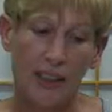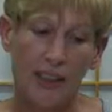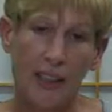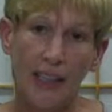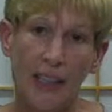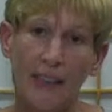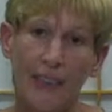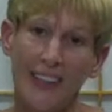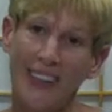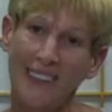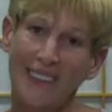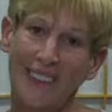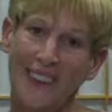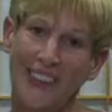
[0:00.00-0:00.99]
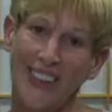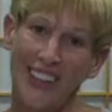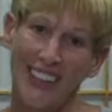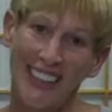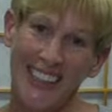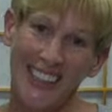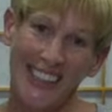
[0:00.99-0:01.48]
Thank you again for
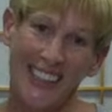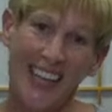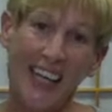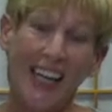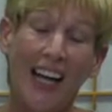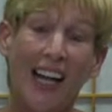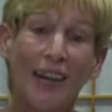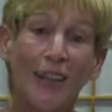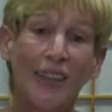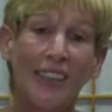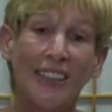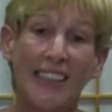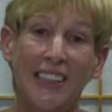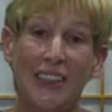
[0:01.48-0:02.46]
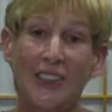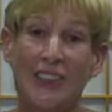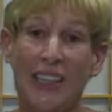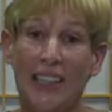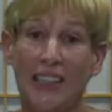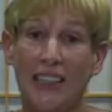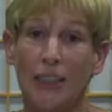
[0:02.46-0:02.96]
joining us, and I will see you
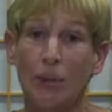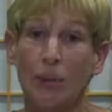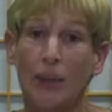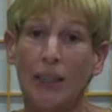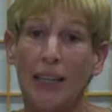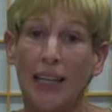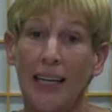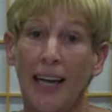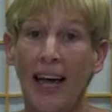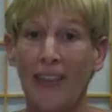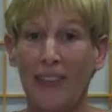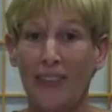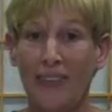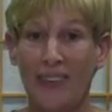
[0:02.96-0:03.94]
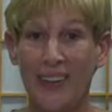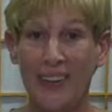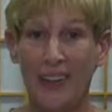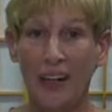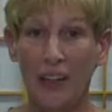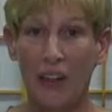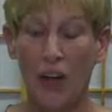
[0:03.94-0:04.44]
next Monday at 3
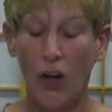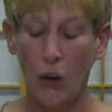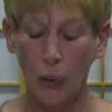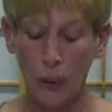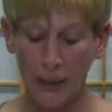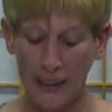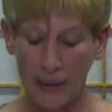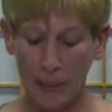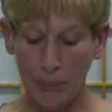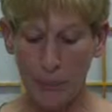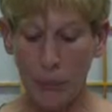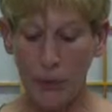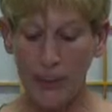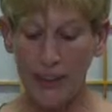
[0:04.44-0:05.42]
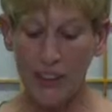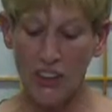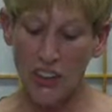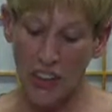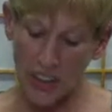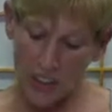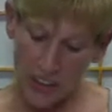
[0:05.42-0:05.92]
o'clock with some more
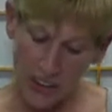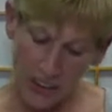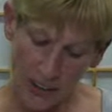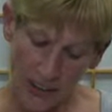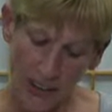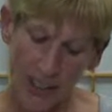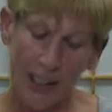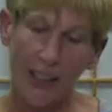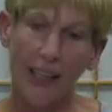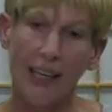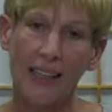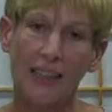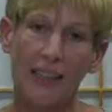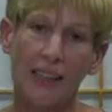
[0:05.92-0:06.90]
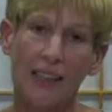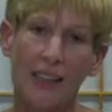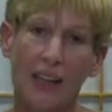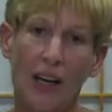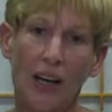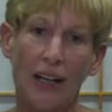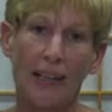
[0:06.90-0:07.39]
suggestions and ideas
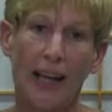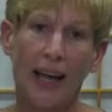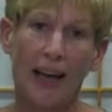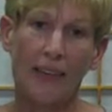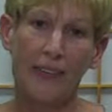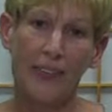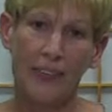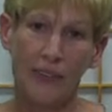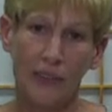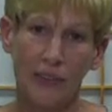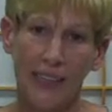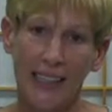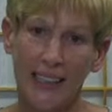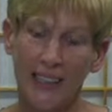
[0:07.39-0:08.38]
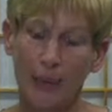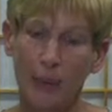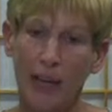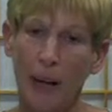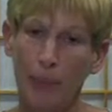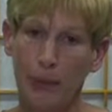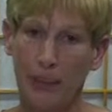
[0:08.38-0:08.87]
on how to create some
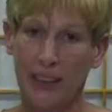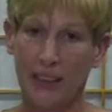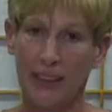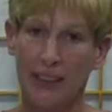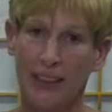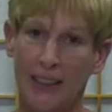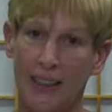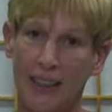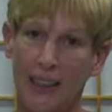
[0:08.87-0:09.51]
happiness,